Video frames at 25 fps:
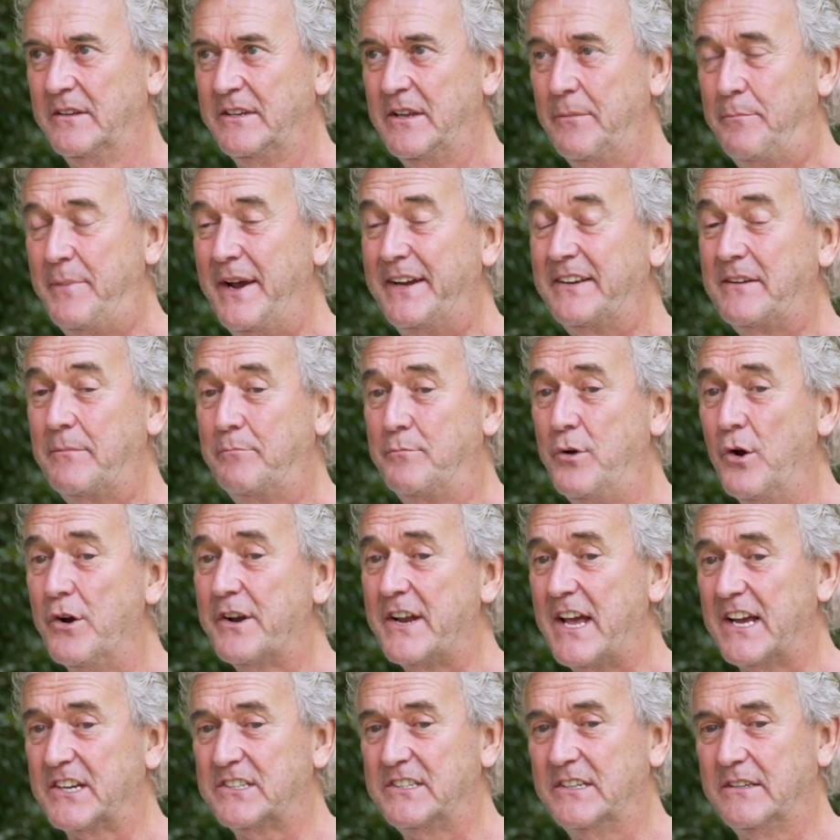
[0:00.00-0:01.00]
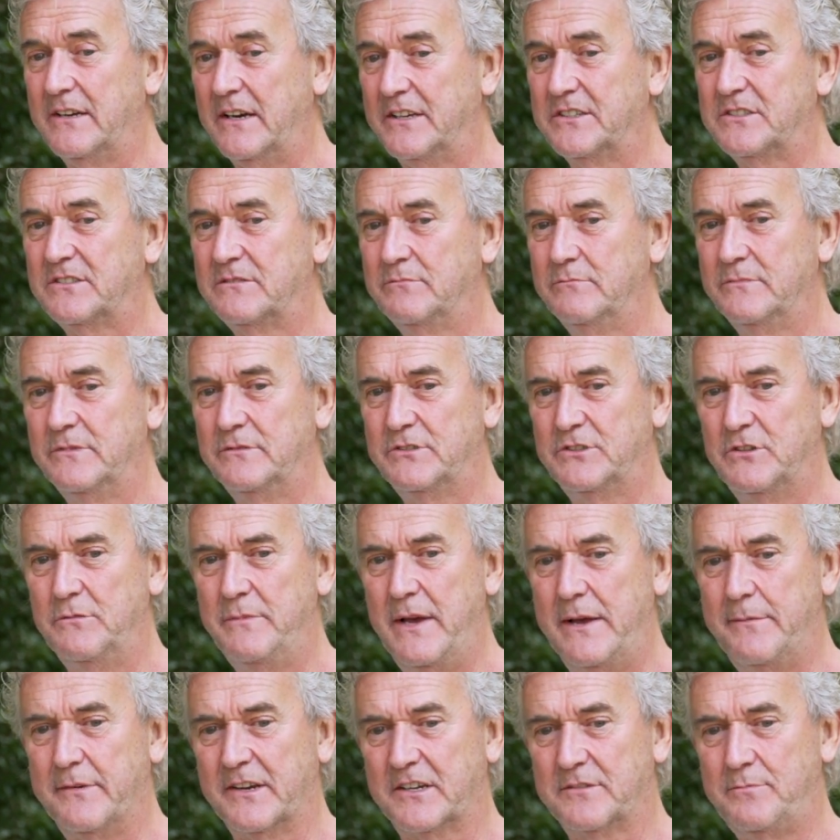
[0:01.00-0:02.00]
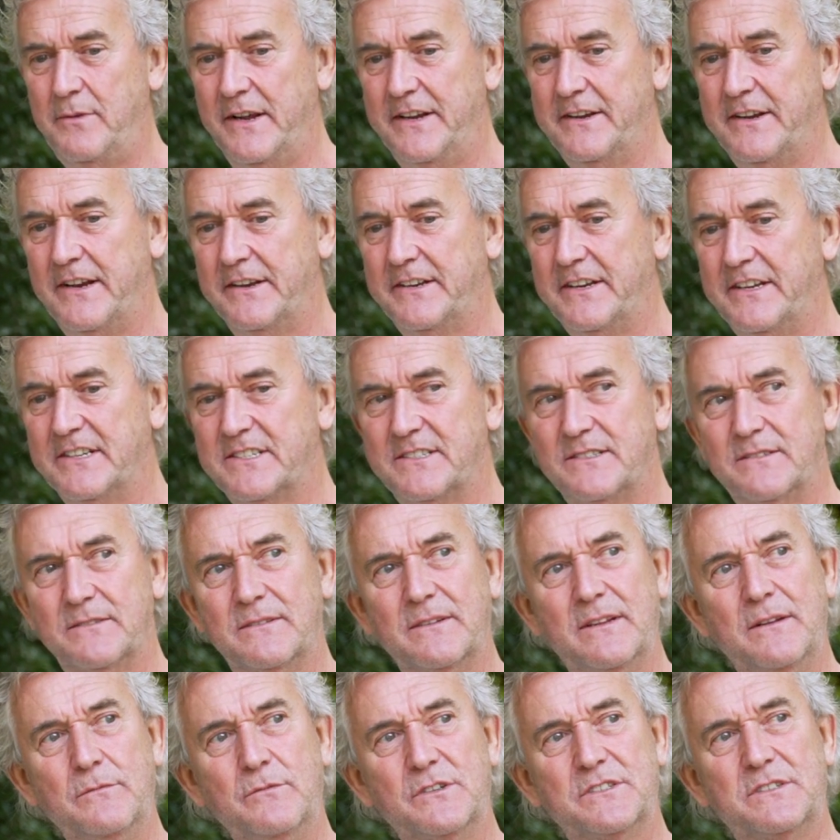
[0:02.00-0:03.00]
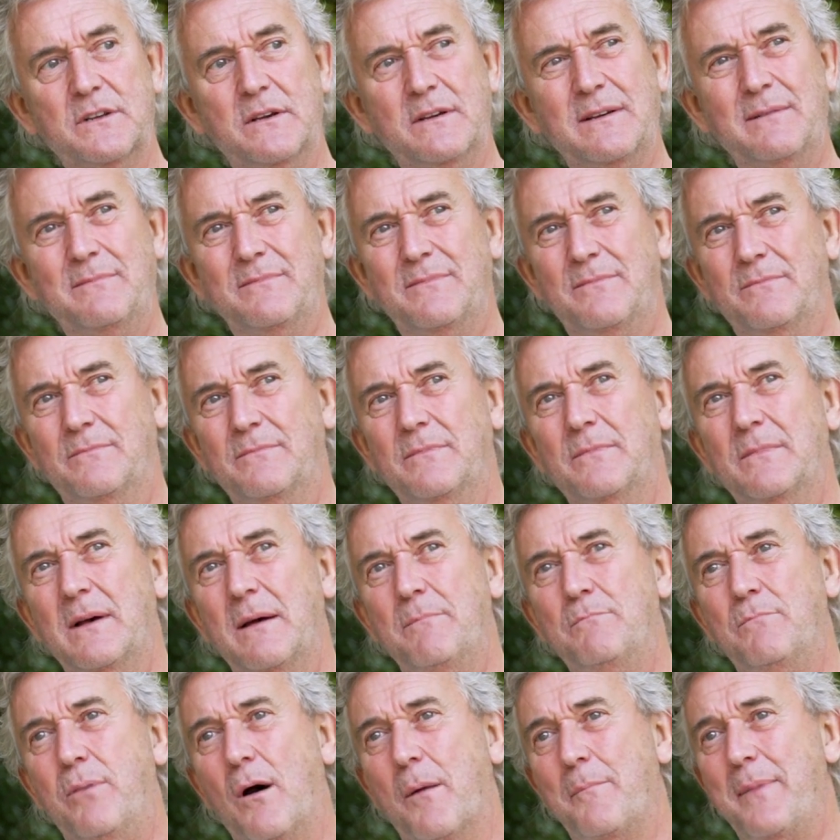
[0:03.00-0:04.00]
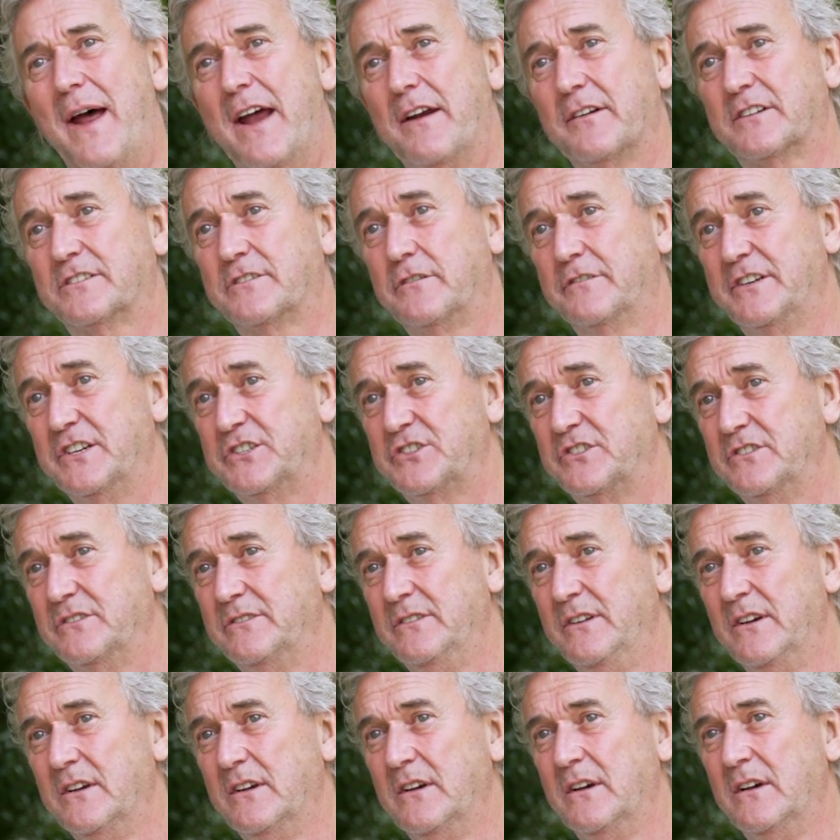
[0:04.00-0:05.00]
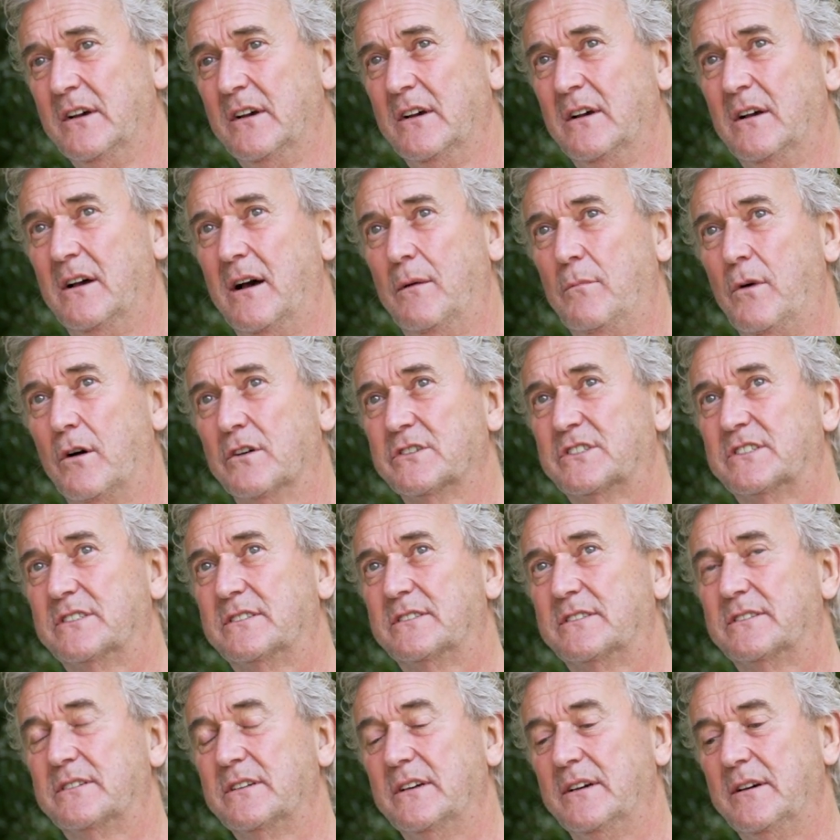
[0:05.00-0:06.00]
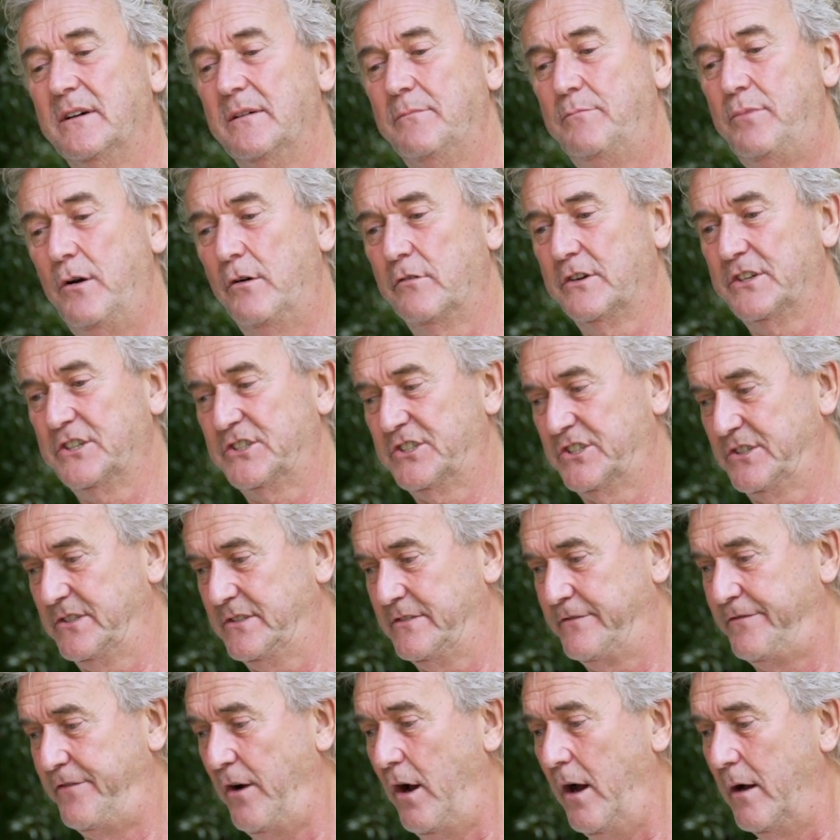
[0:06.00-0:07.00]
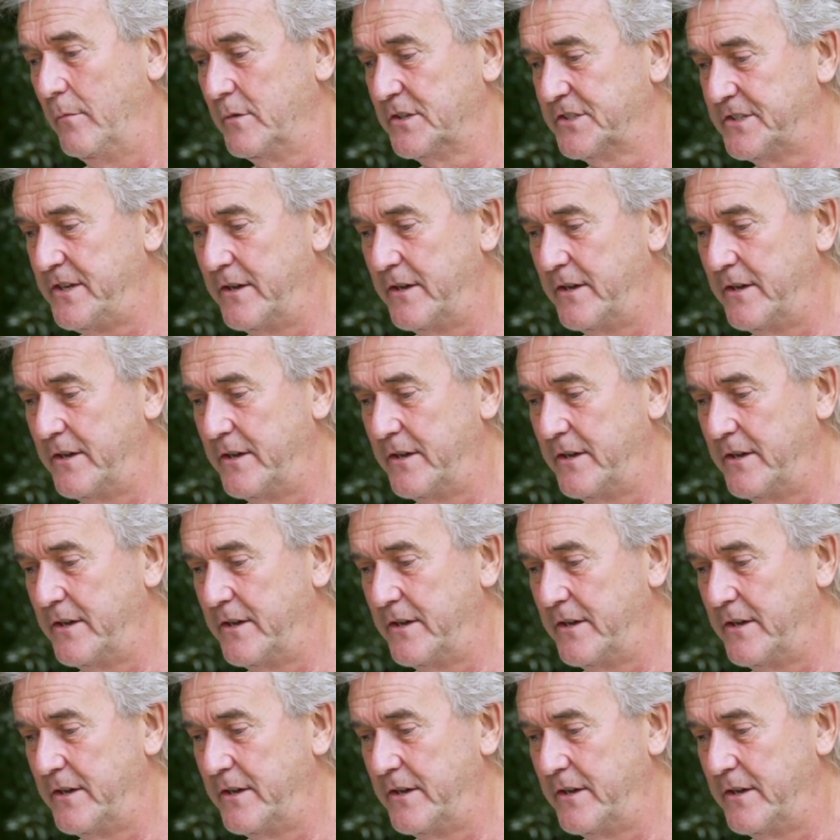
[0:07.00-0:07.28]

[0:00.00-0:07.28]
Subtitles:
The painted bird, actually, I should maybe explain that, it was a barbaric tradition amongst Polish farmers.